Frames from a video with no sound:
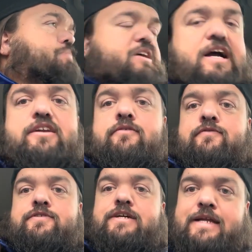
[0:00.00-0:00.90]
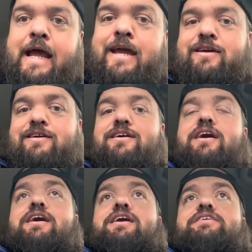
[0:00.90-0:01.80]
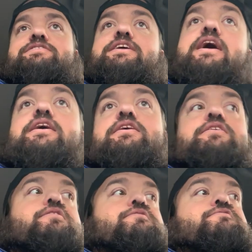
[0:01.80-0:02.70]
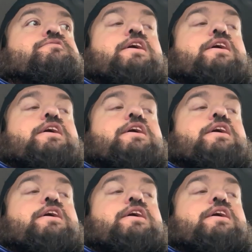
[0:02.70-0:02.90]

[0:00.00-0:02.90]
Kind of today. Today is